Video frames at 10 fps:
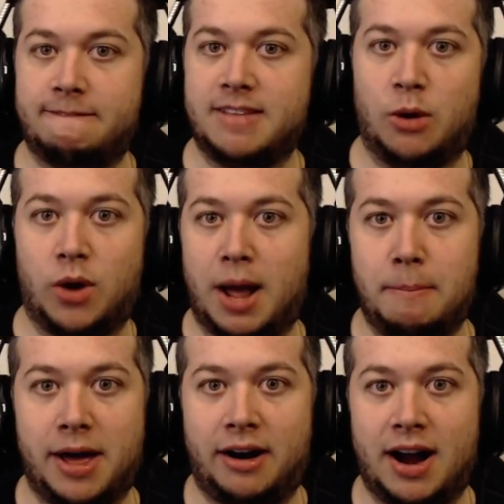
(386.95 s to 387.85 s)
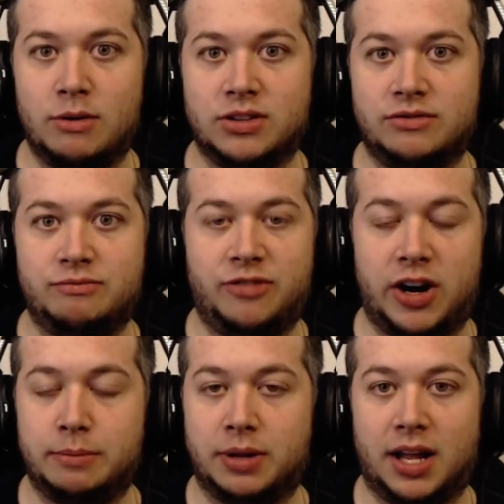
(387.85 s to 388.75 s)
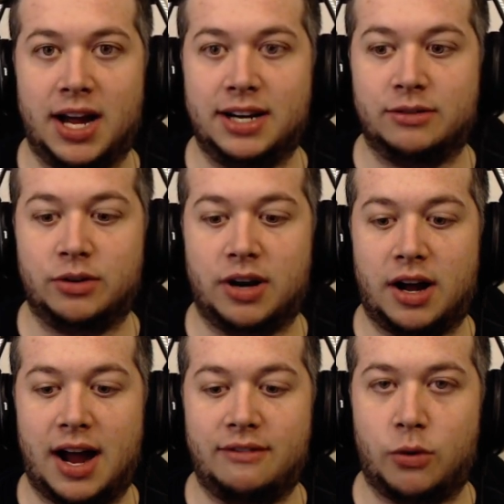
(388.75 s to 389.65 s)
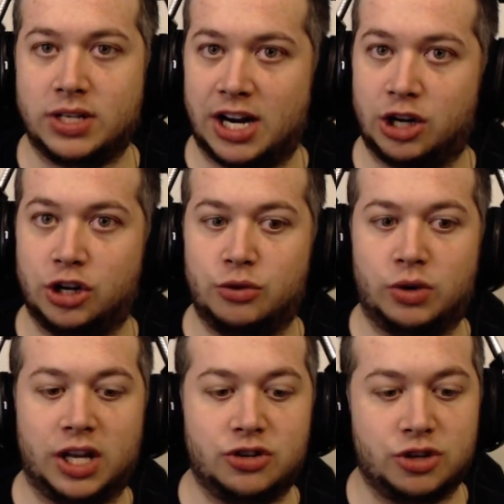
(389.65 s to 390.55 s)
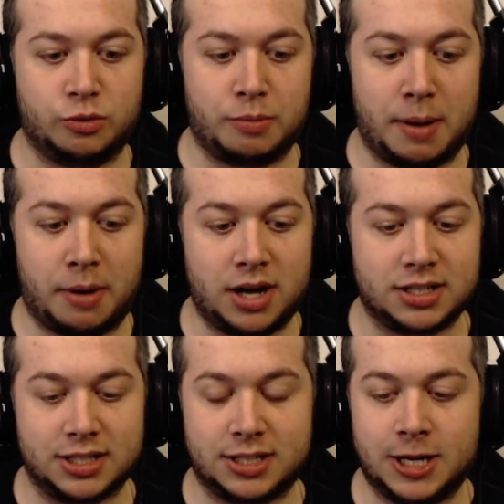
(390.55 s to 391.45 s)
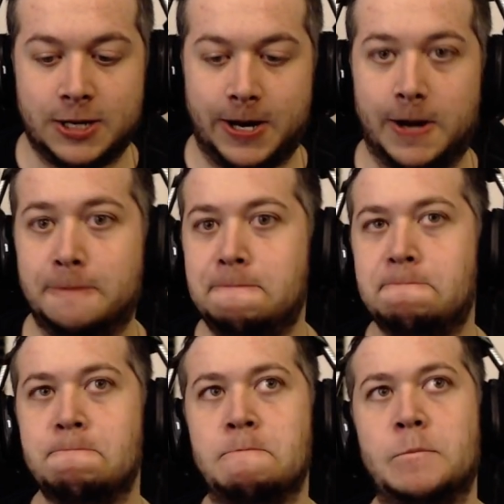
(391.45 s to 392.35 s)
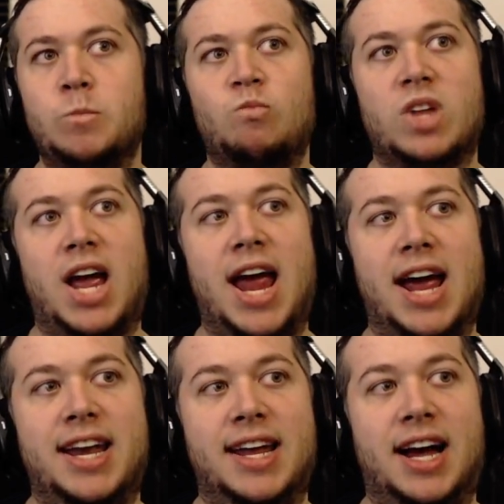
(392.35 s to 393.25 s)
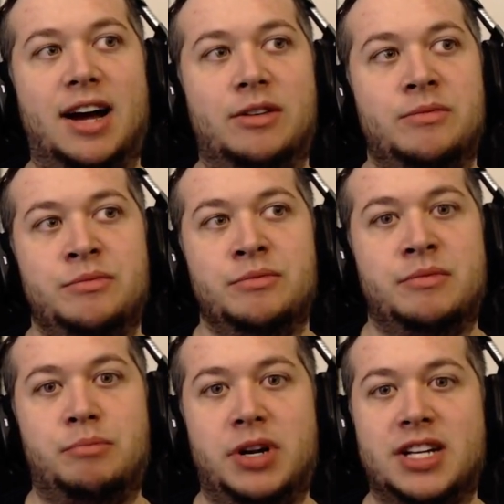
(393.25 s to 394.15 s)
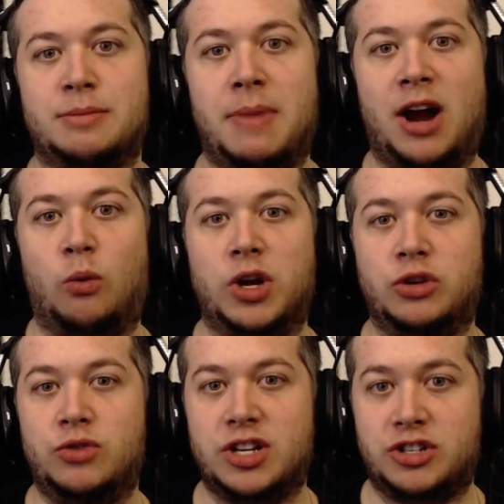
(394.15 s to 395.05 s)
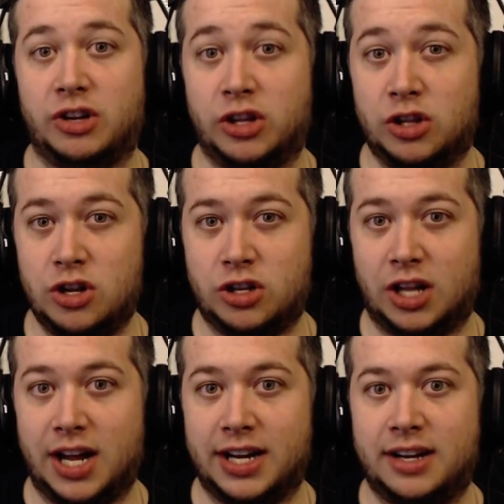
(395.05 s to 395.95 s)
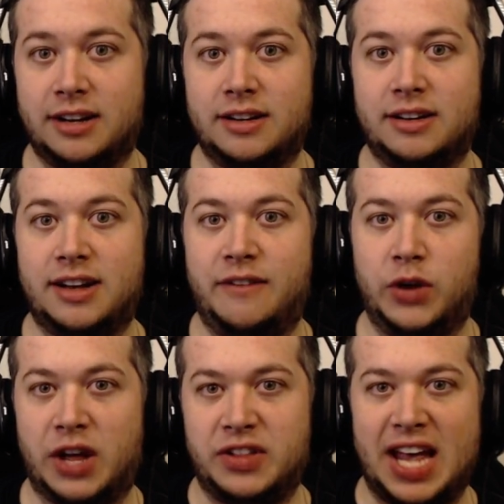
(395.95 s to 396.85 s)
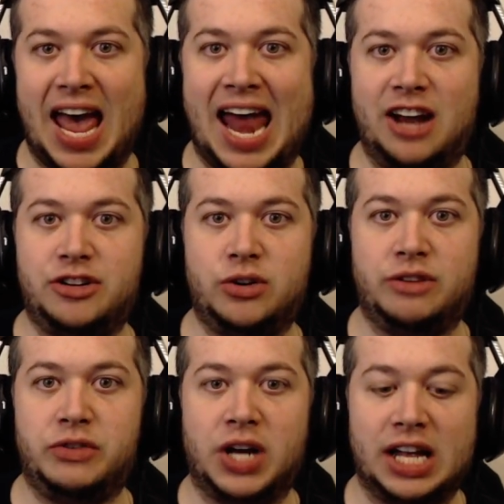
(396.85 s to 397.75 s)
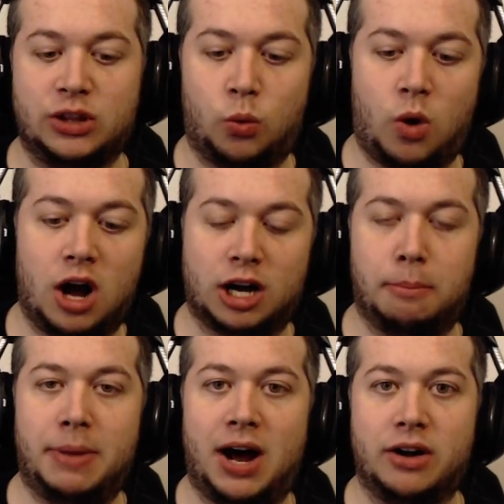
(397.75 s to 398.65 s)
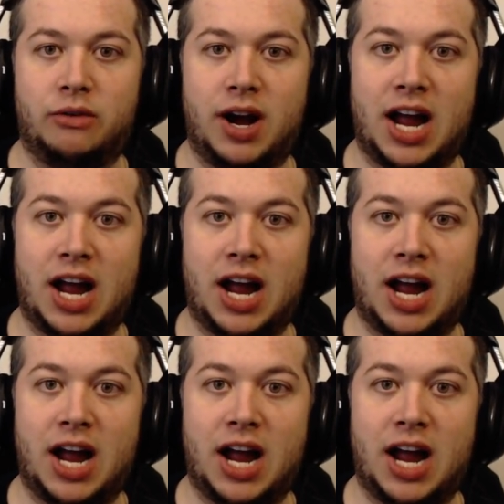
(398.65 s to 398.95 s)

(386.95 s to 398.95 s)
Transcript: And when I met her, I was very polite, and I've always had a good relationship with my bosses, you know. And but it doesn't matter what you necessarily look like, if you got the attitude and if you got the walk about it, right?